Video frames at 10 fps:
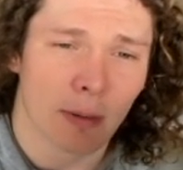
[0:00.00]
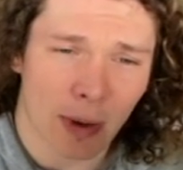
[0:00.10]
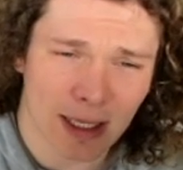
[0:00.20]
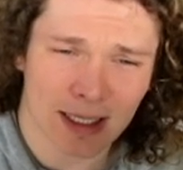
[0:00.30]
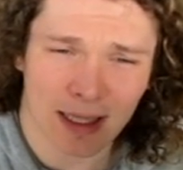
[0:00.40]

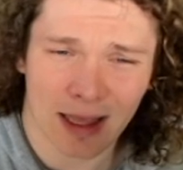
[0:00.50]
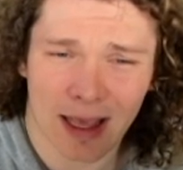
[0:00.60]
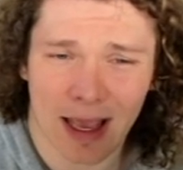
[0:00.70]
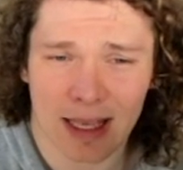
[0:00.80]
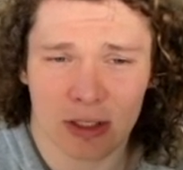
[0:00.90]

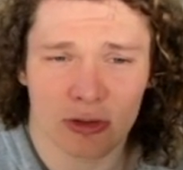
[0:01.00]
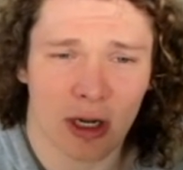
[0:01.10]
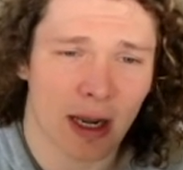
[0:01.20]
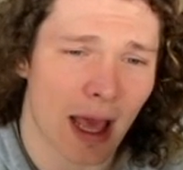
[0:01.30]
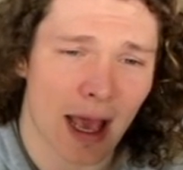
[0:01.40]
Basically, it's
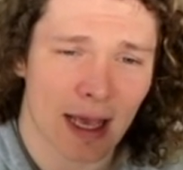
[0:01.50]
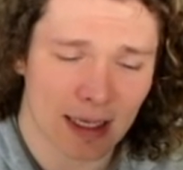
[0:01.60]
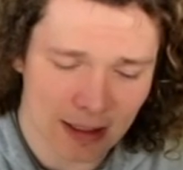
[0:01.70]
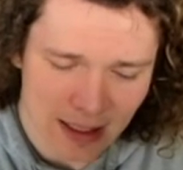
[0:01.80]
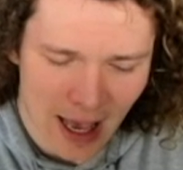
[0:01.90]
run
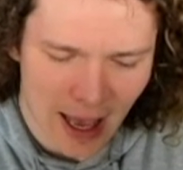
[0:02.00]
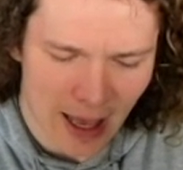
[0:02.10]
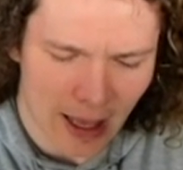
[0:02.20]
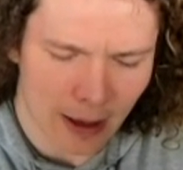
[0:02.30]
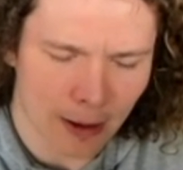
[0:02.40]
as
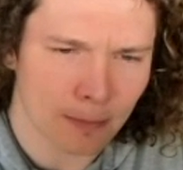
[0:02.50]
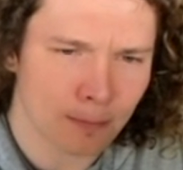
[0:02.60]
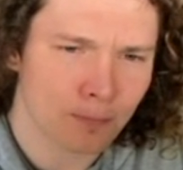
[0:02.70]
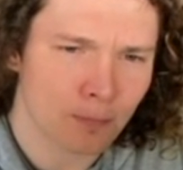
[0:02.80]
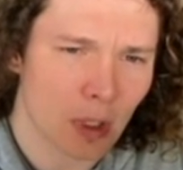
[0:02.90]
a
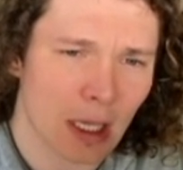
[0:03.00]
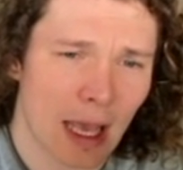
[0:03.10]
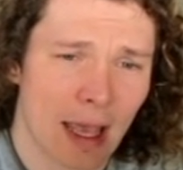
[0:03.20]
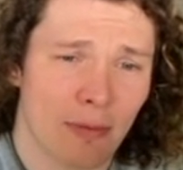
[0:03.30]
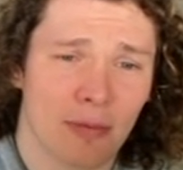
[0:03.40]

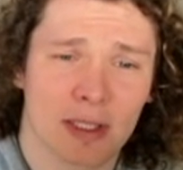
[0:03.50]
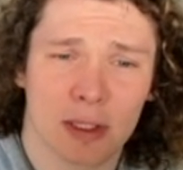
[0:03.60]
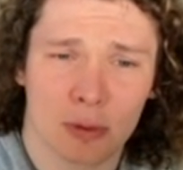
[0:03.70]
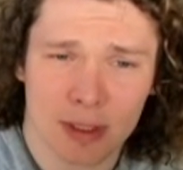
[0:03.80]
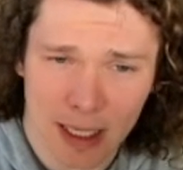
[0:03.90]

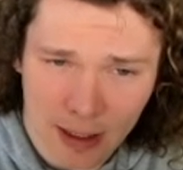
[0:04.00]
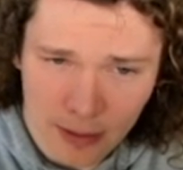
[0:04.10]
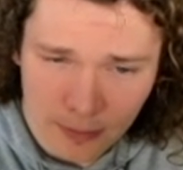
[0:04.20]
physical set,